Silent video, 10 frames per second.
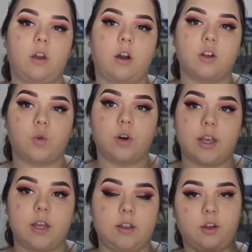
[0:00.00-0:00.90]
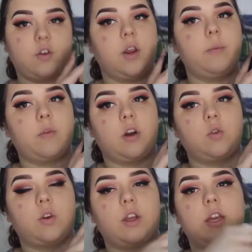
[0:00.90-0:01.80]
contour kit, the cream
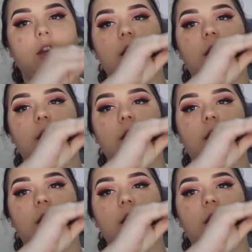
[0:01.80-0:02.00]
contour kit.